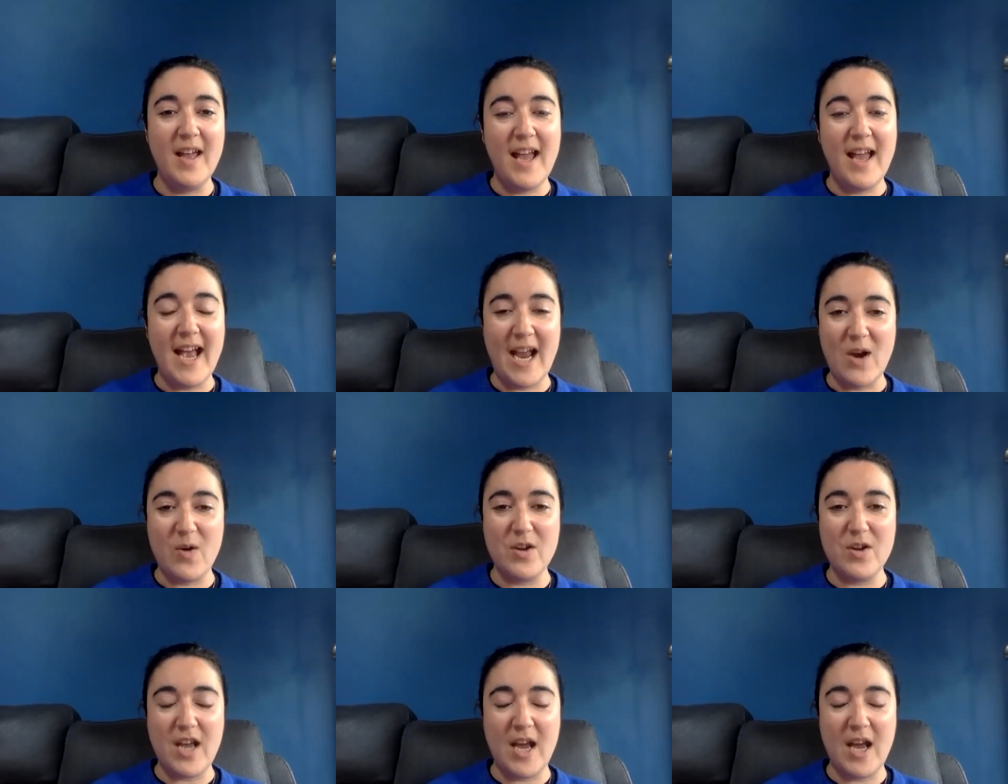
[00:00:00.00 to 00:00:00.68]

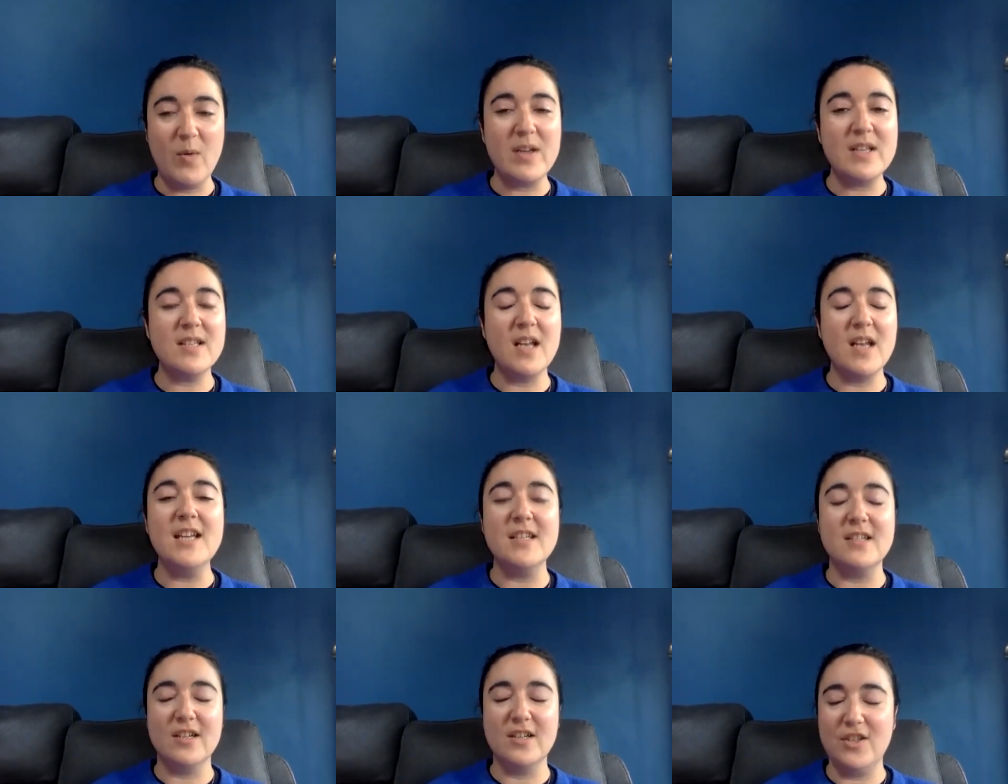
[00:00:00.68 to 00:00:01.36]
how
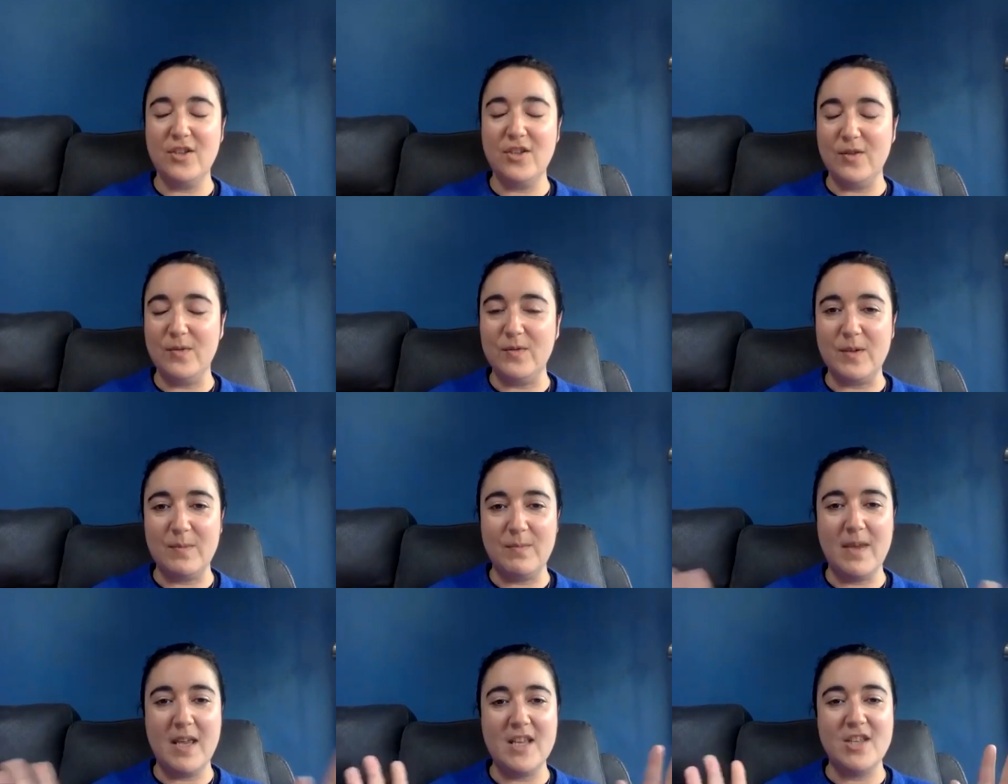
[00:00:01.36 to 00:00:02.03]
excited are you to
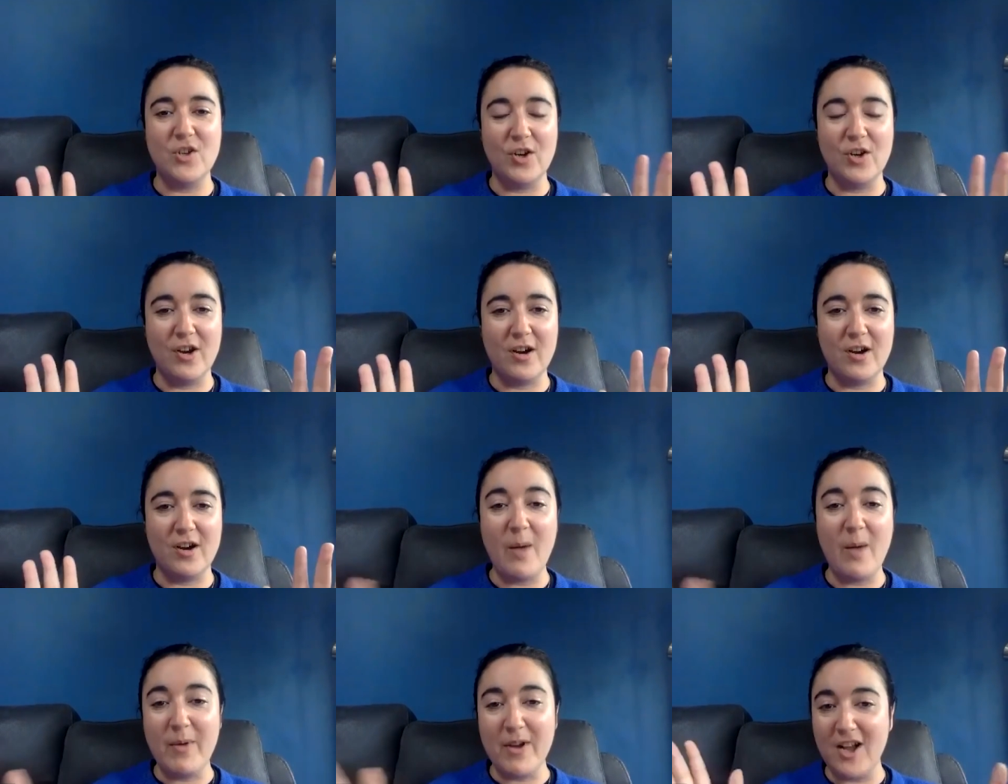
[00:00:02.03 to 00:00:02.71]
make your
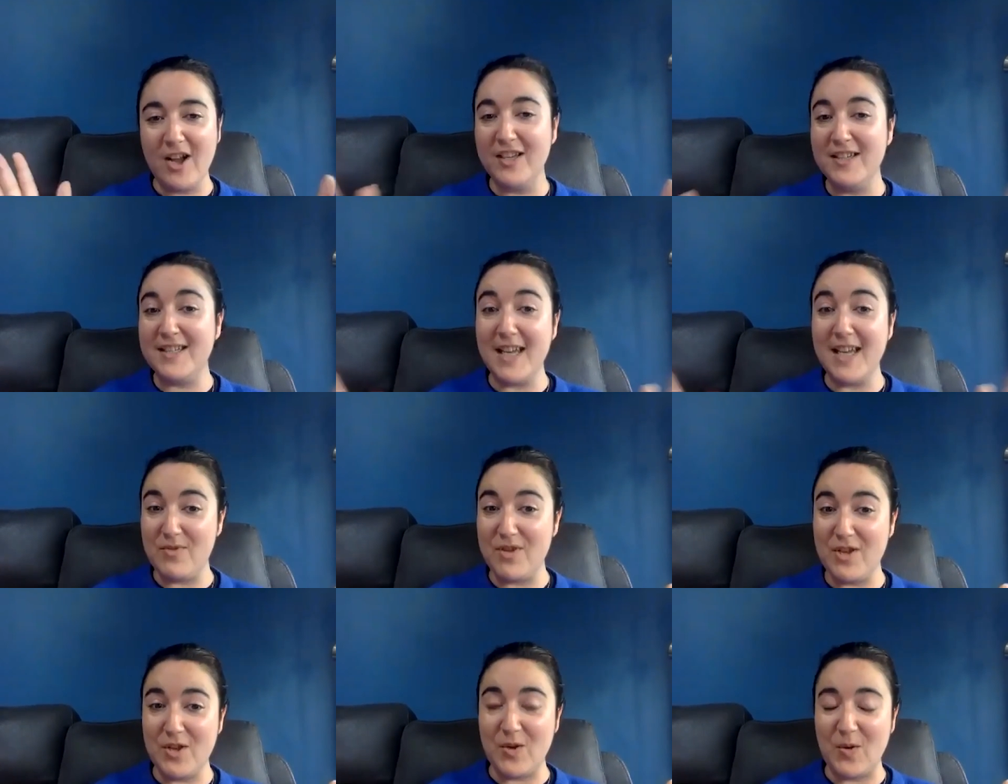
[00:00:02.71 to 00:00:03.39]
Comic-Con
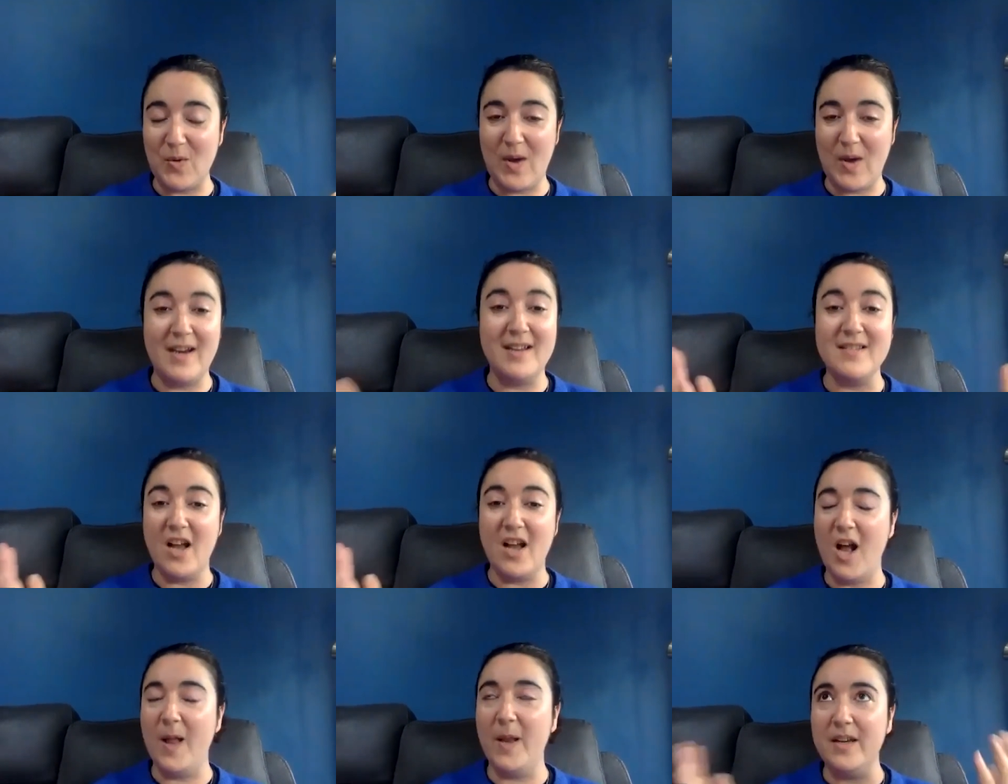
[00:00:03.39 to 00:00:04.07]
debut, and it's
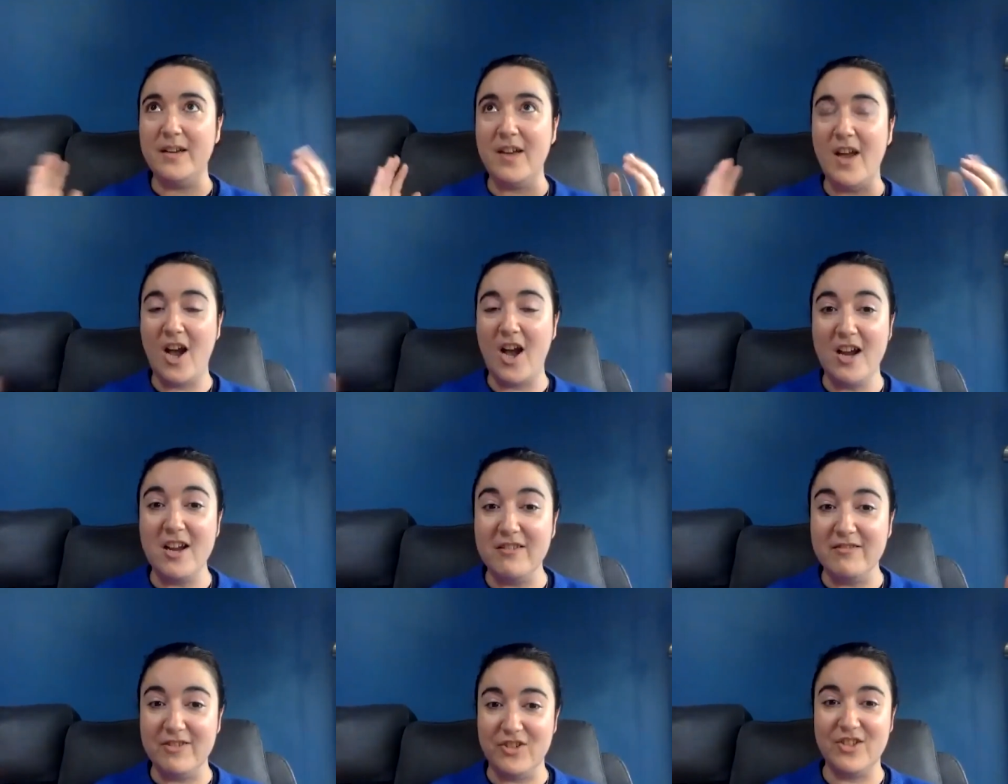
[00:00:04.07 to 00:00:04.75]
on an
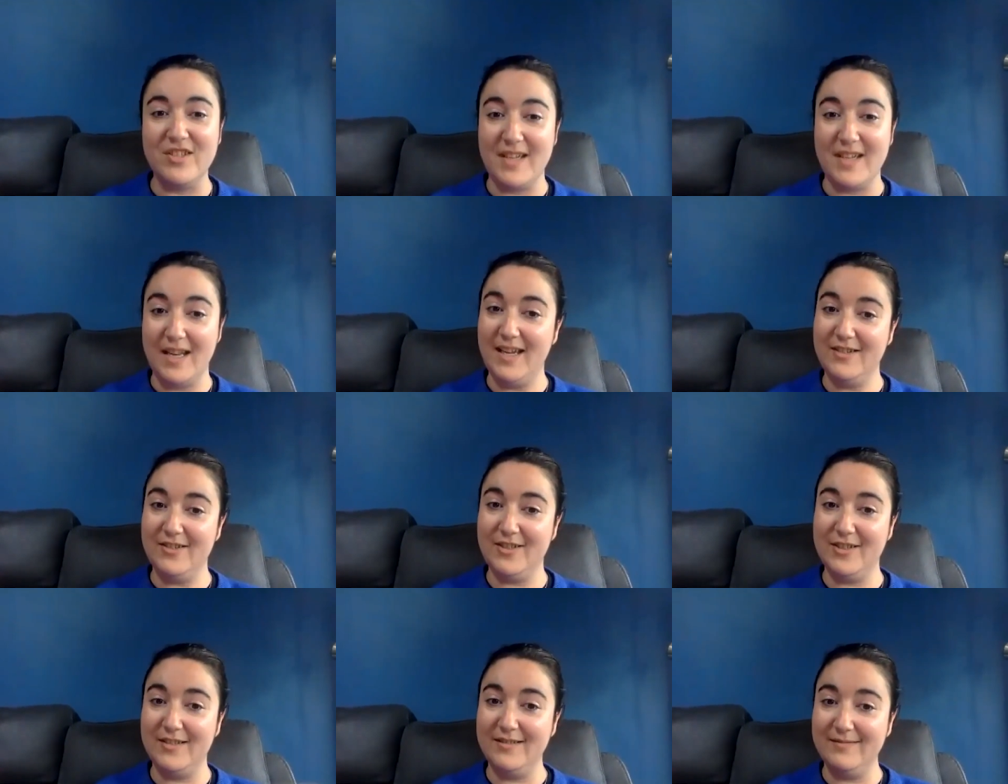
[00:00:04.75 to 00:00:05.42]
Irish stage?